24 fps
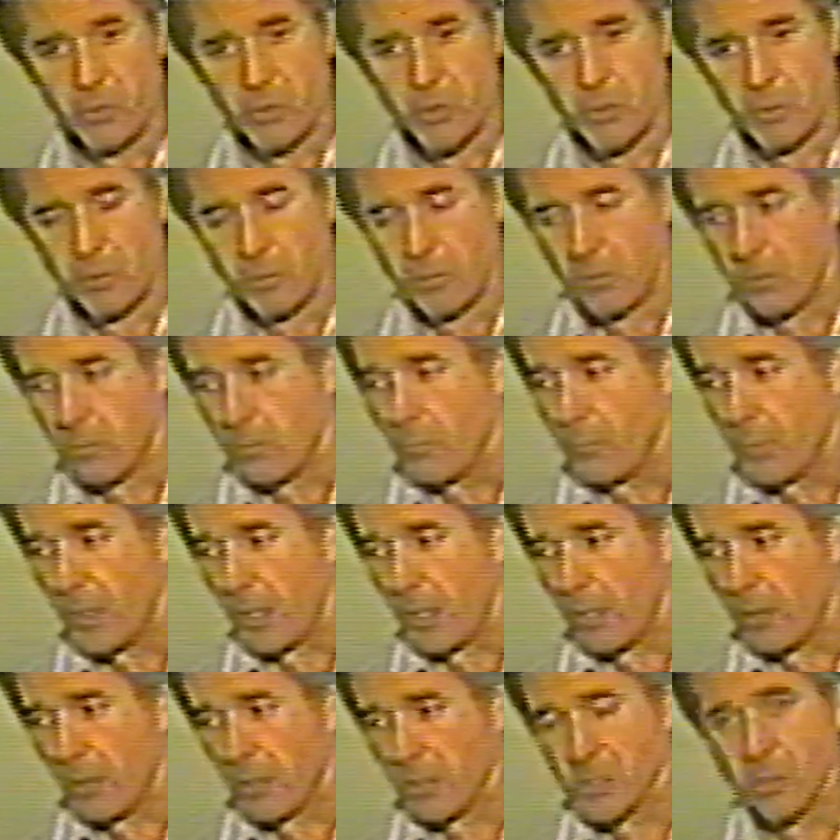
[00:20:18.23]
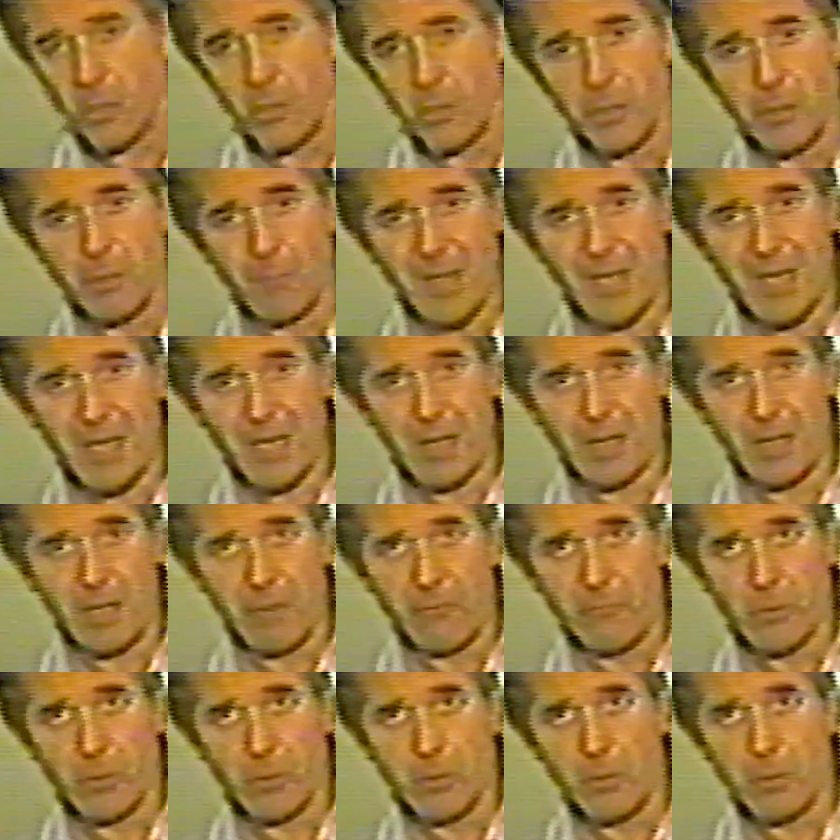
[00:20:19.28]
your bearings on the mat
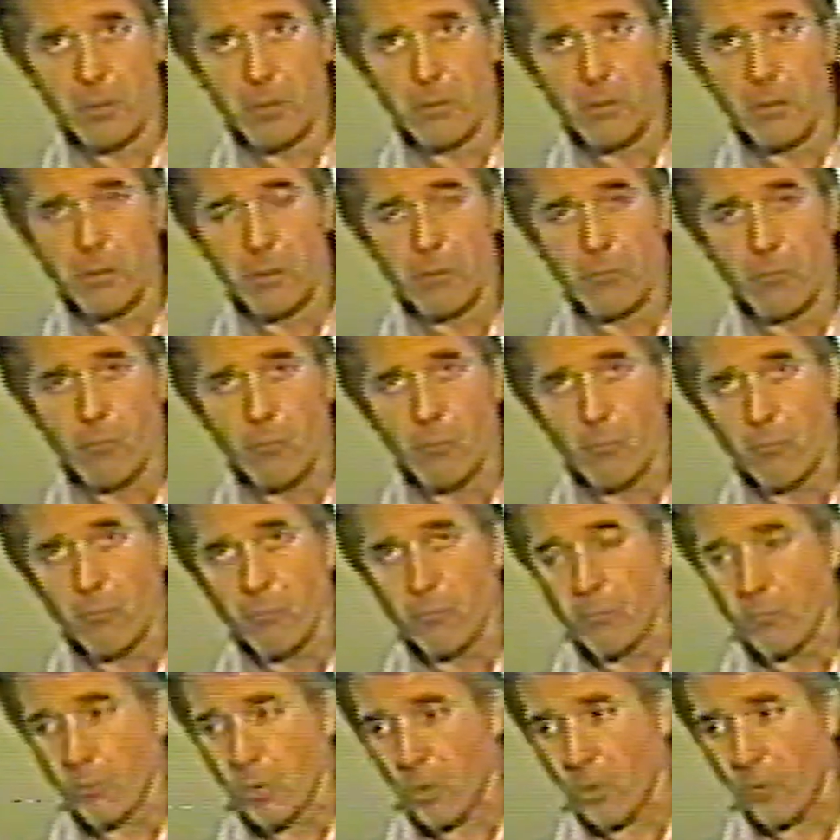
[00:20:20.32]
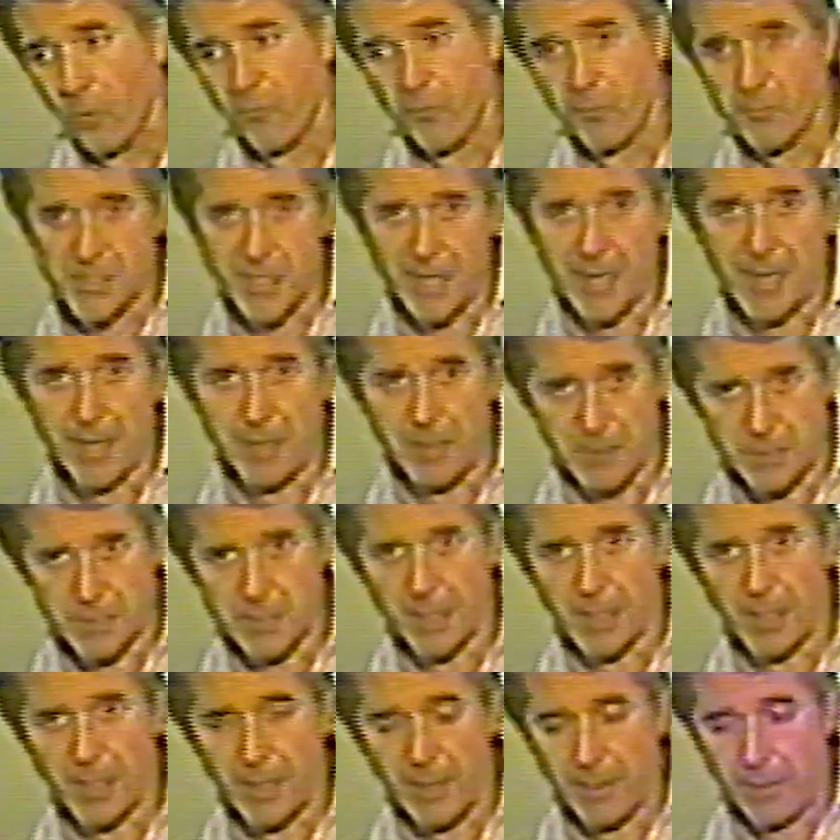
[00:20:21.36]
even and go from side to
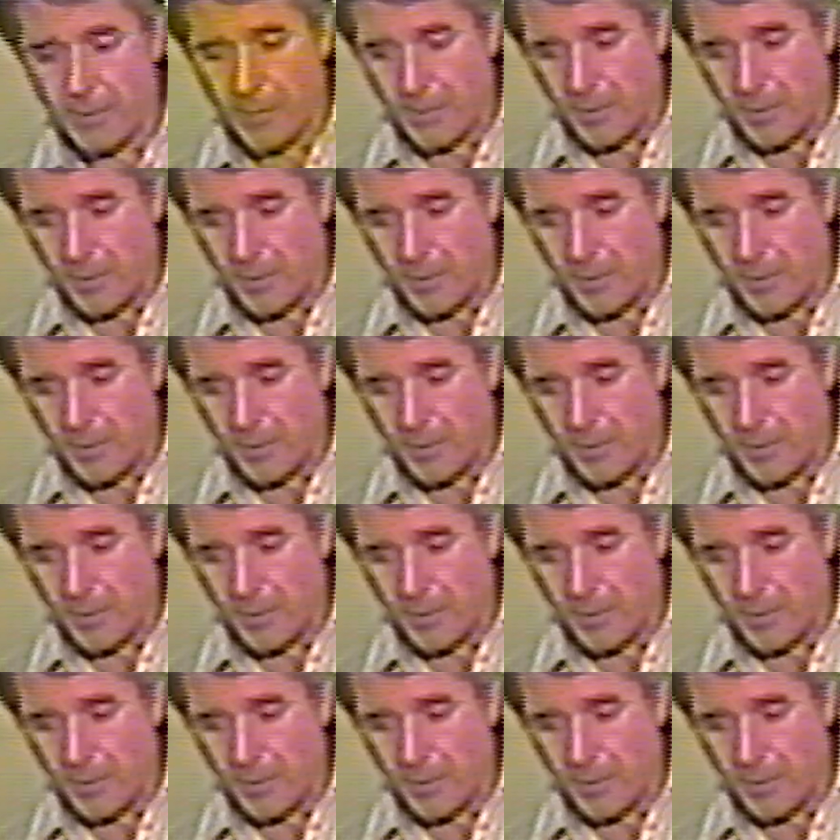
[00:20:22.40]
side.